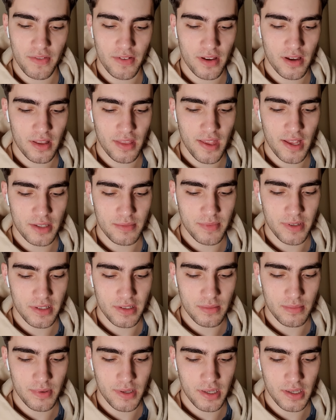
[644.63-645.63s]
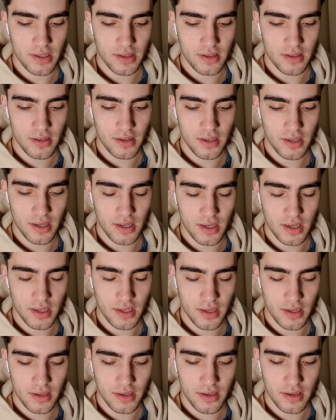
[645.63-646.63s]
I've heard that's meant to be good. Yeah,
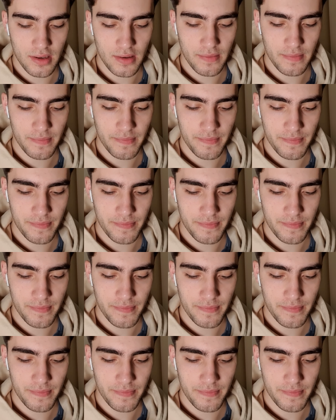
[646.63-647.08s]
yeah, yeah.